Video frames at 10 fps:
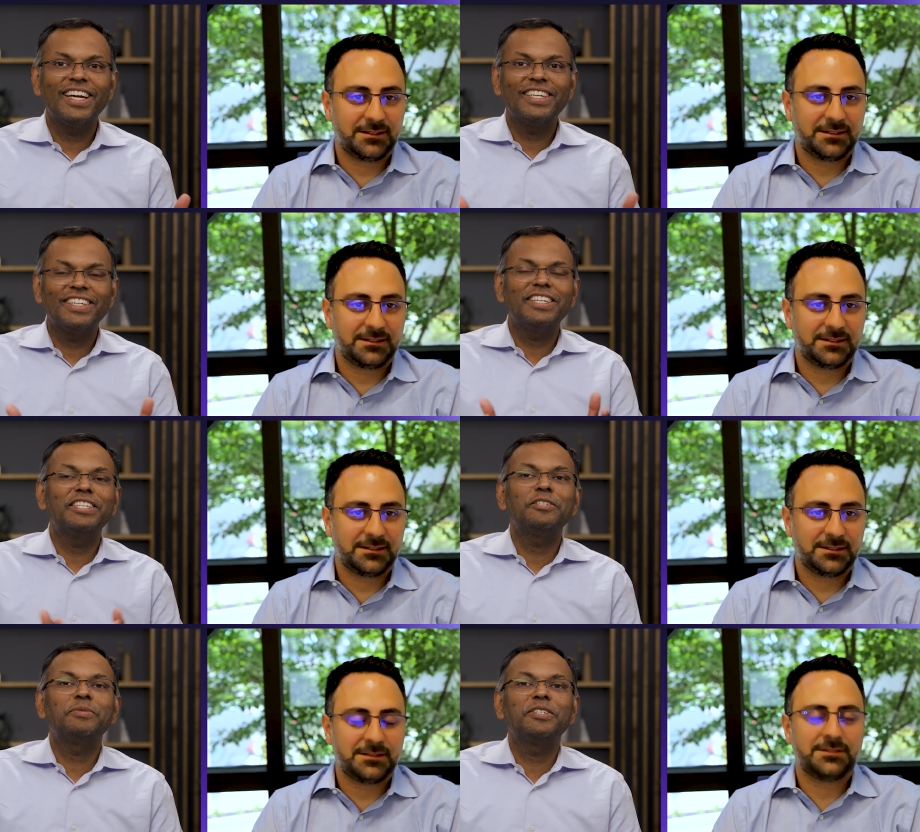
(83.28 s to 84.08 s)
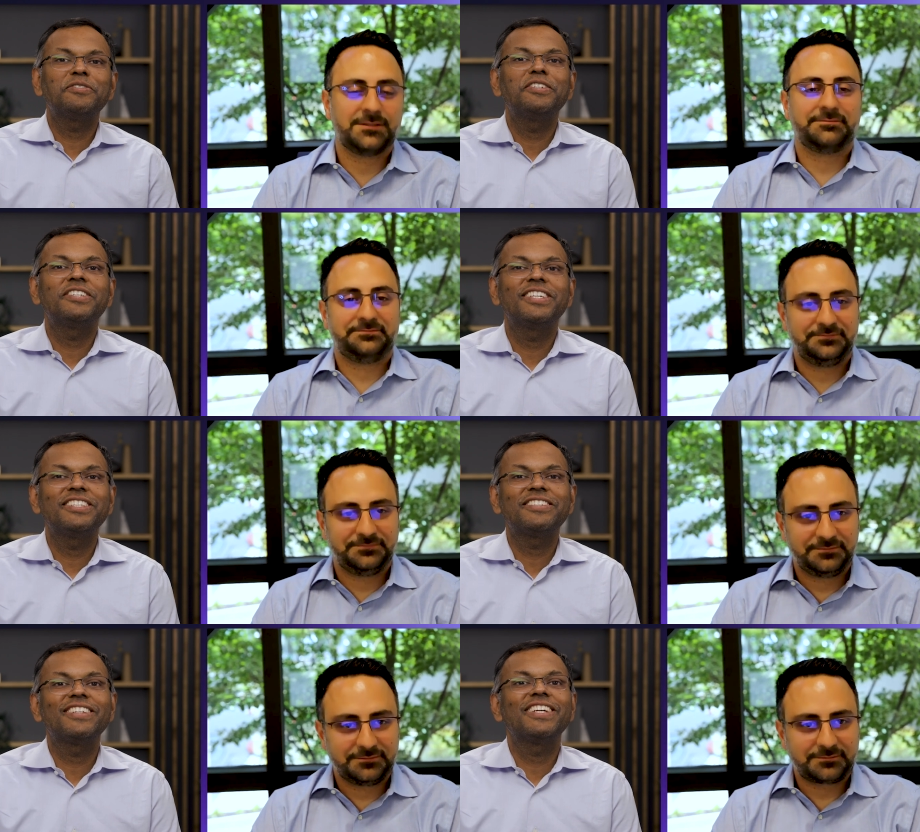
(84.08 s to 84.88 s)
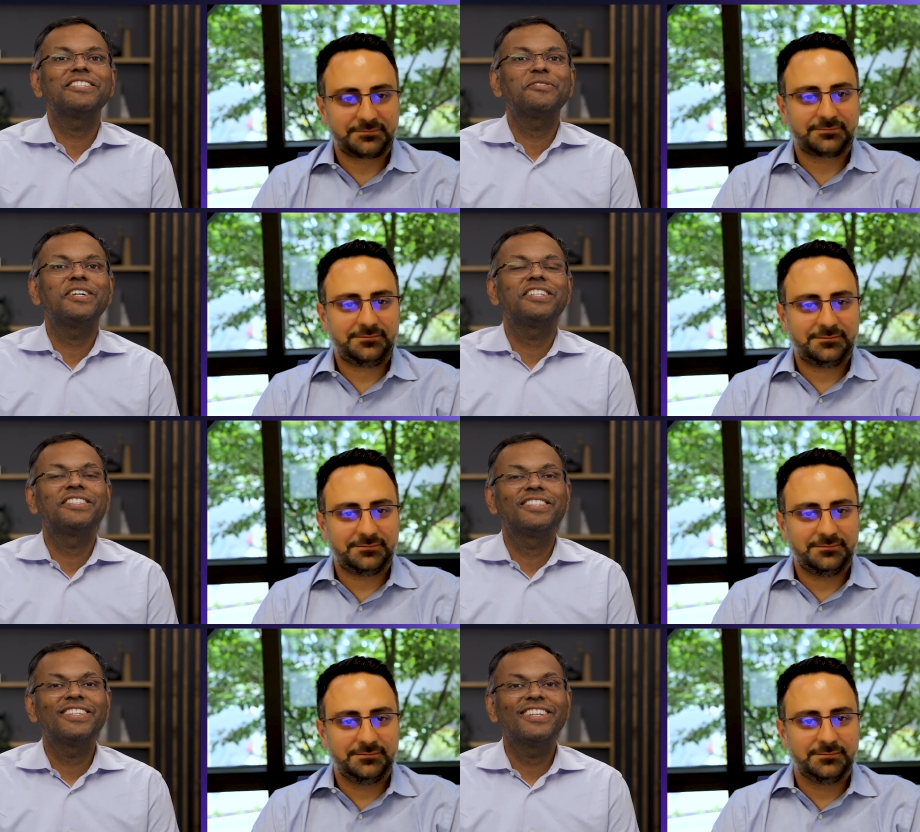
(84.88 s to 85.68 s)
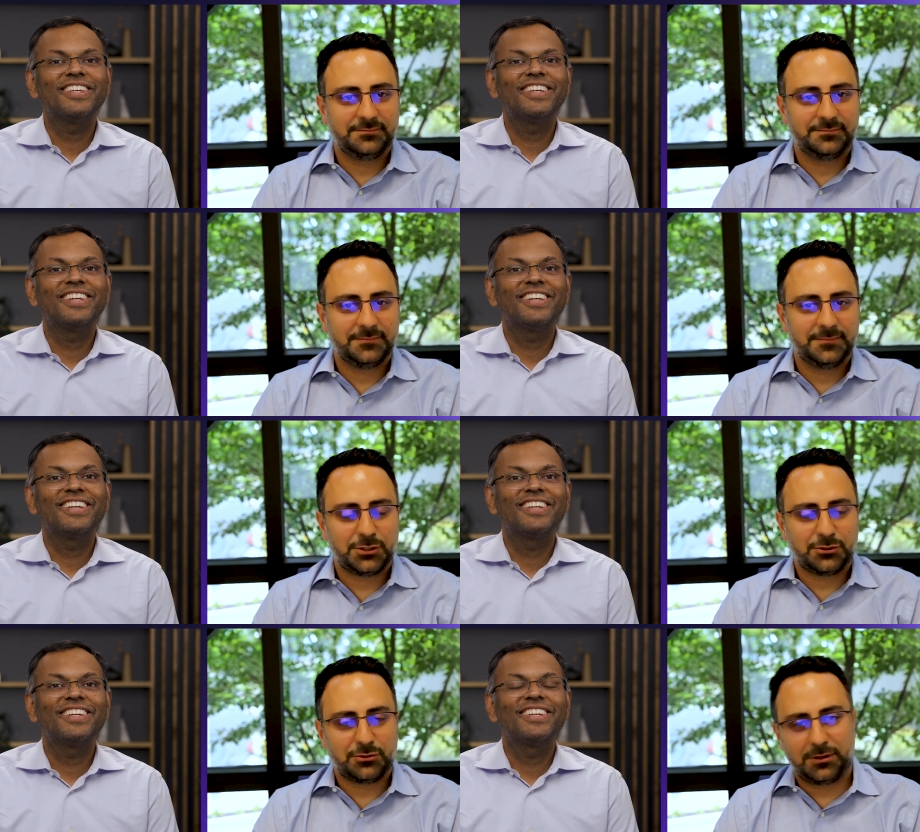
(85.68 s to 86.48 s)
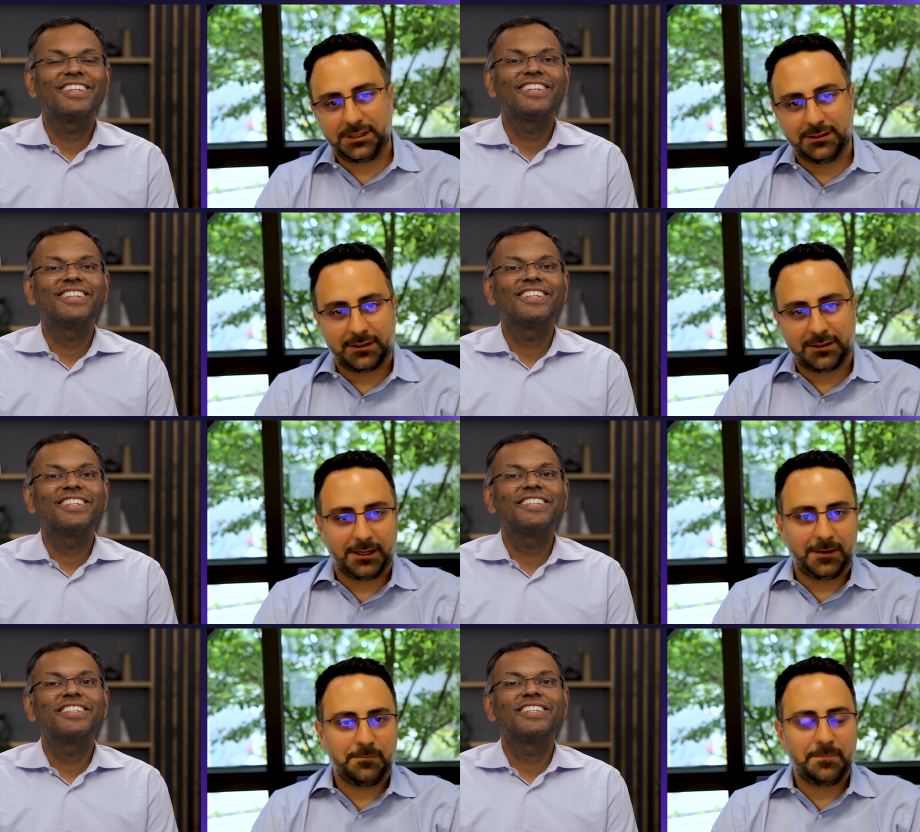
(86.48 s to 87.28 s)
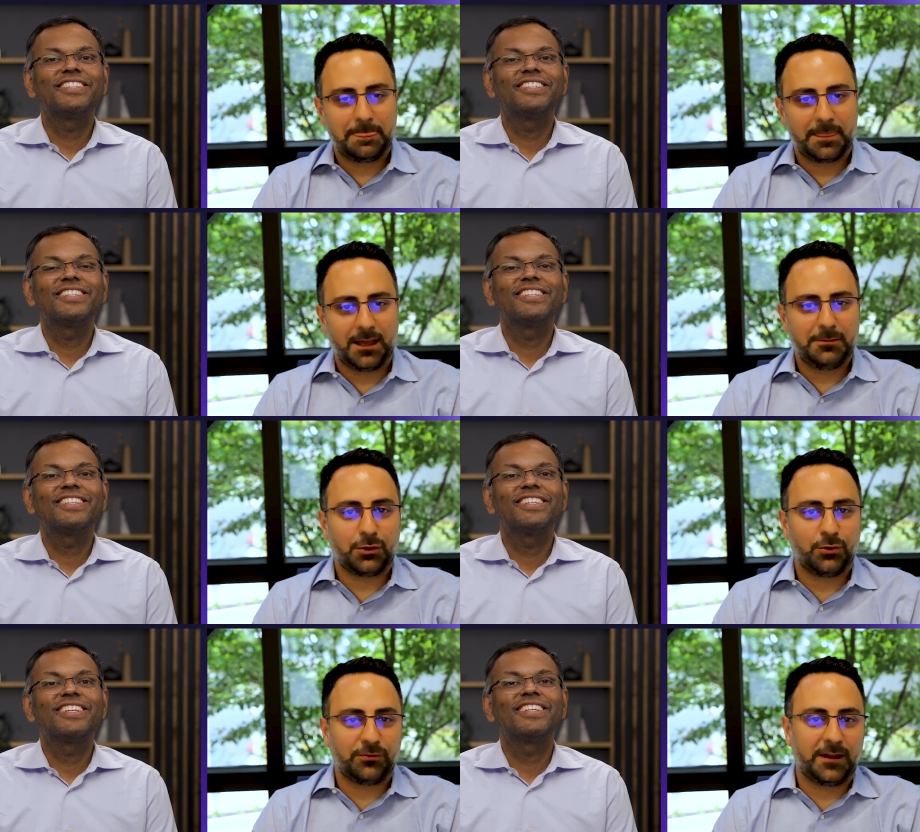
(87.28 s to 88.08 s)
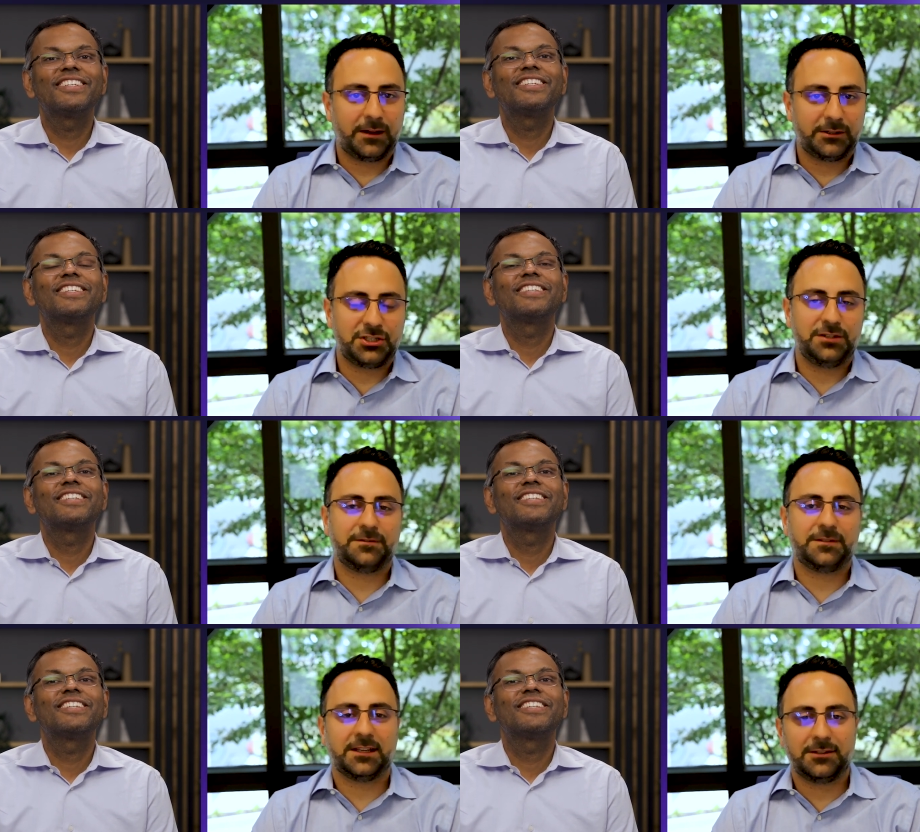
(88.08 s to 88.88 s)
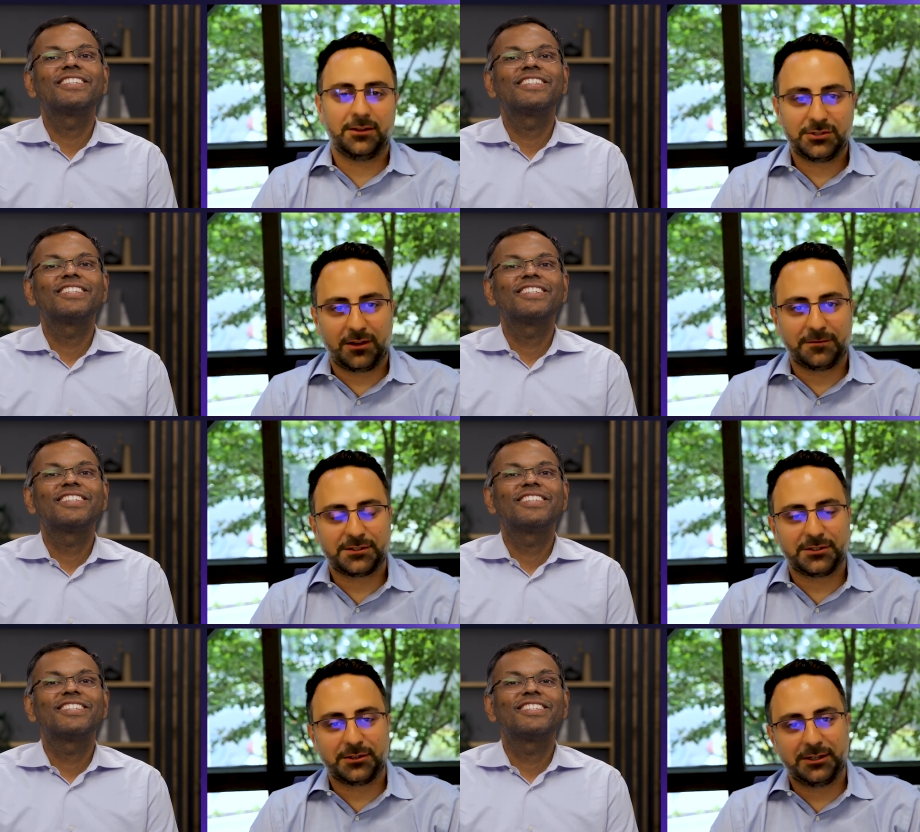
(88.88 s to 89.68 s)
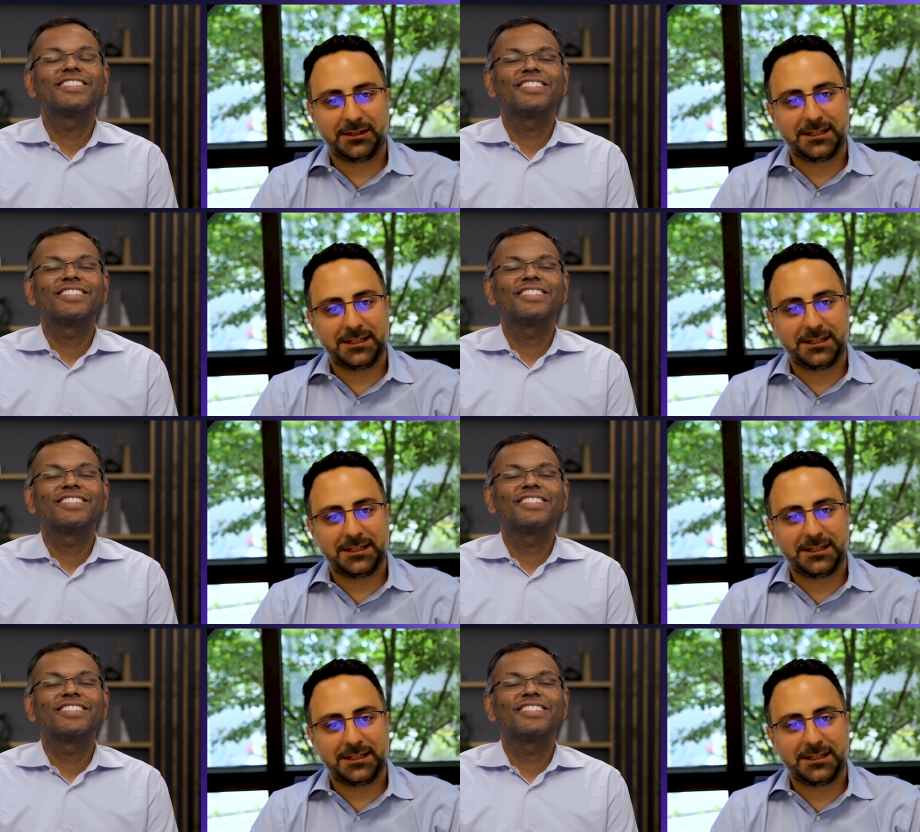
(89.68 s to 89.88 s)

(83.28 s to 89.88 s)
Speaker 1: and a little bit of your history as well?
Speaker 2: Surely. Um, I'm the co founder and chief technology officer here at